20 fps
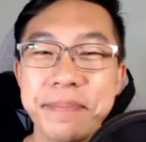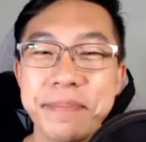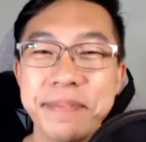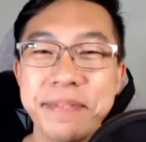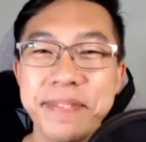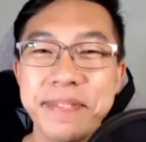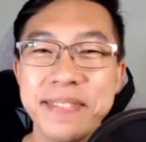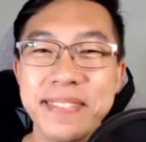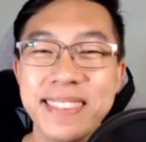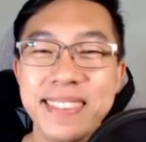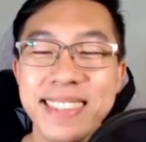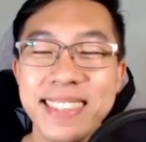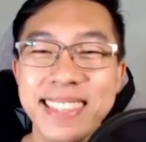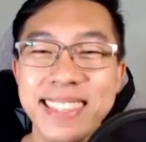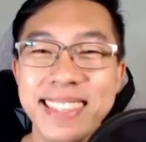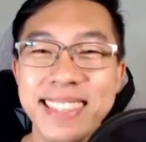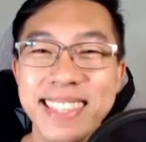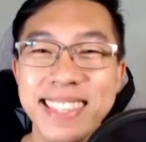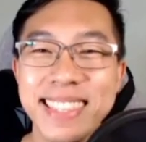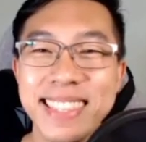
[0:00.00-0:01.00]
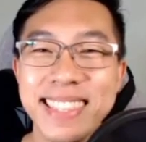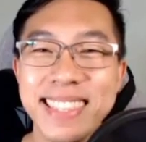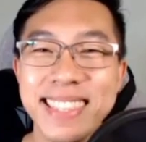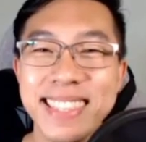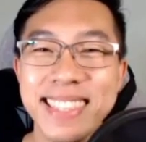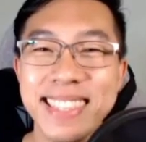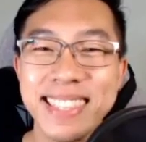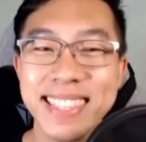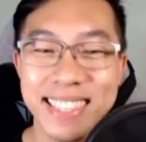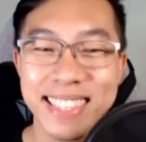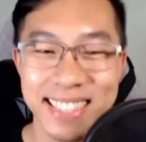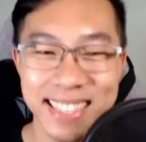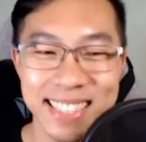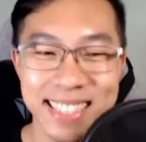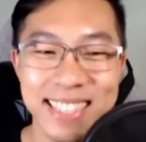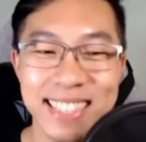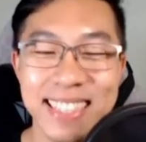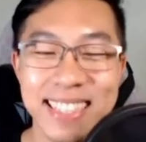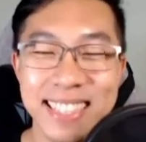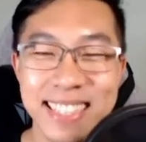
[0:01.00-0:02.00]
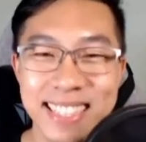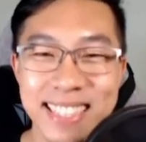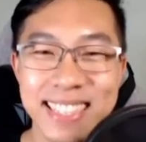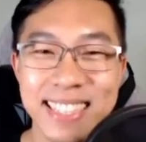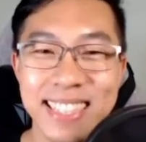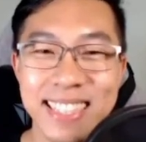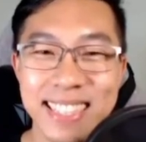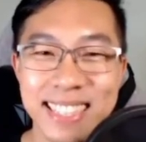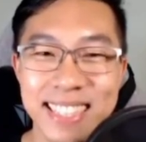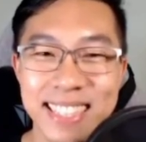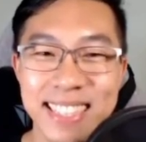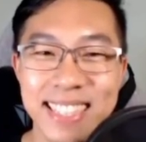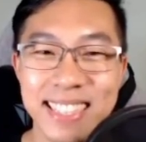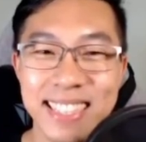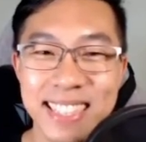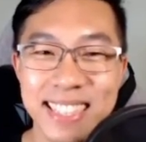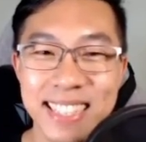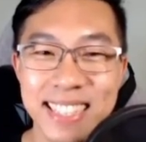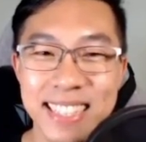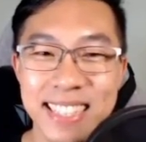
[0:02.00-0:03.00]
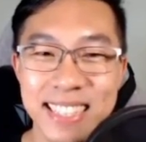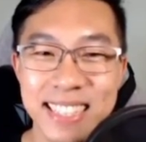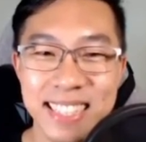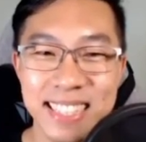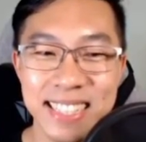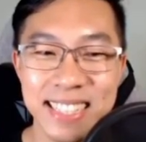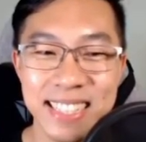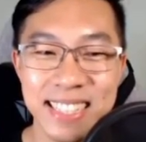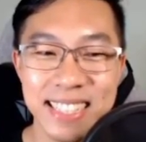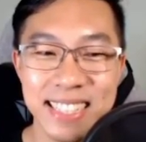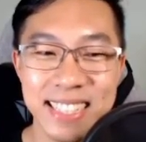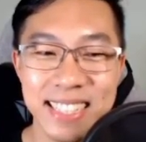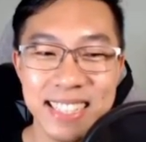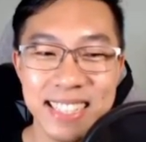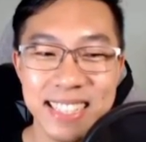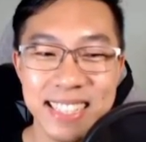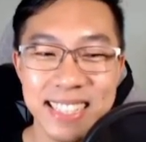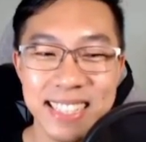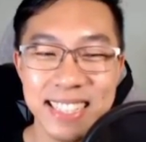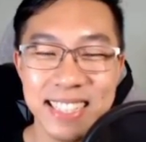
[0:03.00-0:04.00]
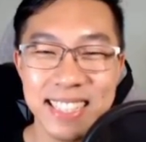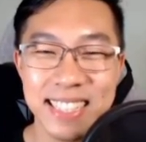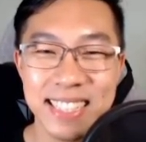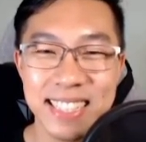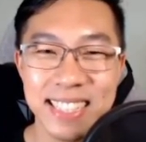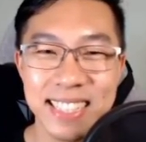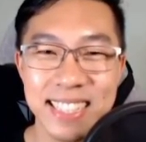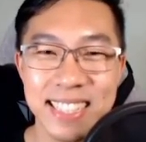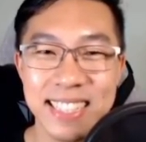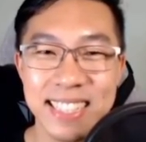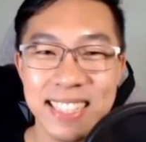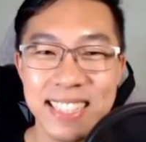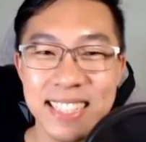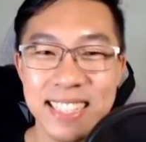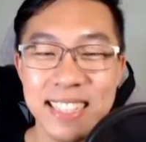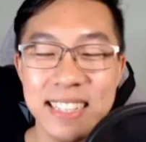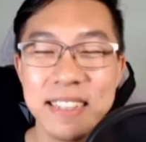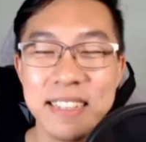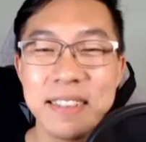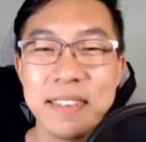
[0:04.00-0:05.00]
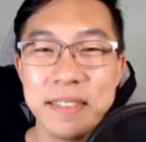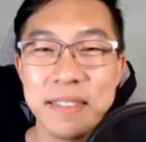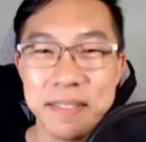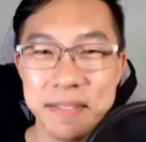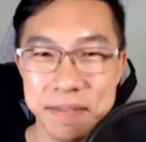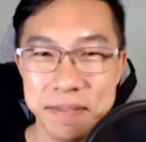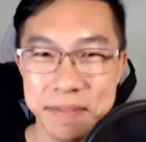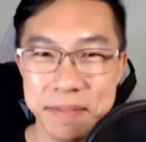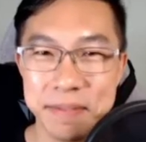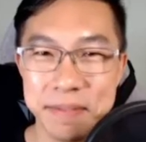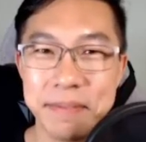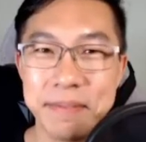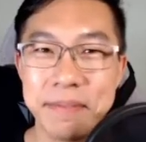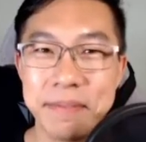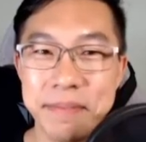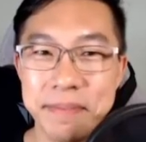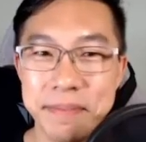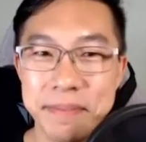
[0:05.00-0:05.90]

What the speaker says: No words are spoken by the person on screen.